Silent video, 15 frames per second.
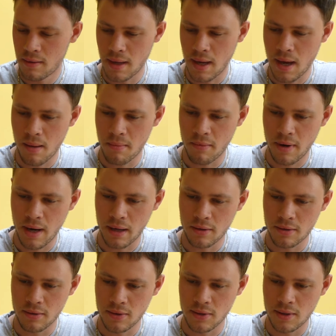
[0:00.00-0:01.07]
hammer
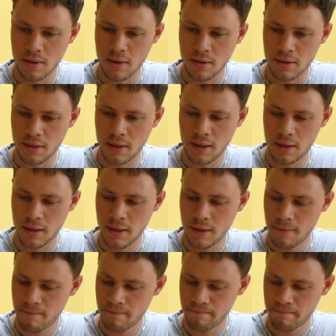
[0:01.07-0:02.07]
action starting to kick in.